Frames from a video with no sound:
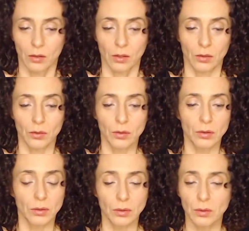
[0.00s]

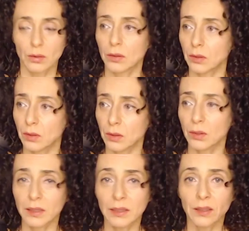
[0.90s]

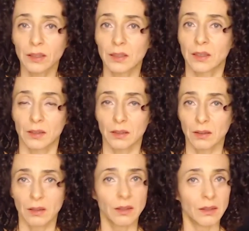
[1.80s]
do,
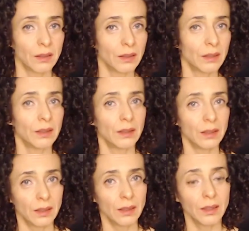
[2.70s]

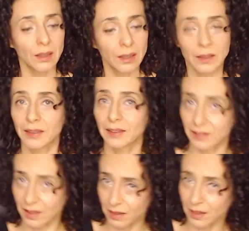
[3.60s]
the,
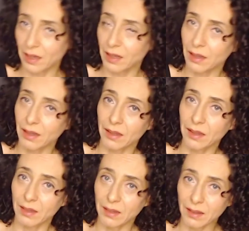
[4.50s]

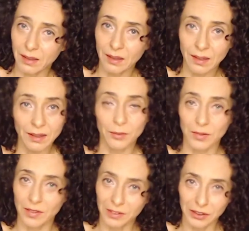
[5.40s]
de, with
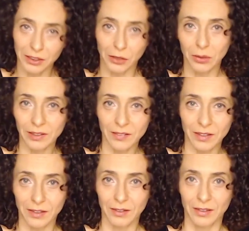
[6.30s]
a little yodel in
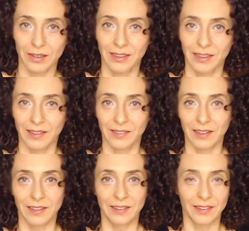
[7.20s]
there. And
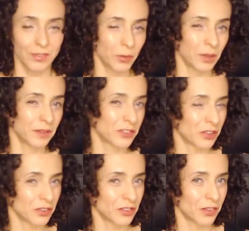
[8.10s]
then the one that
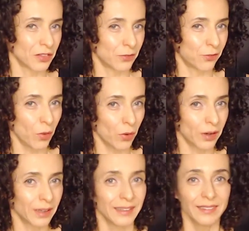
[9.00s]
starts on the
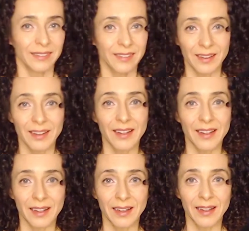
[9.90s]
4,
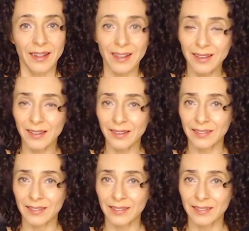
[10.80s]
la,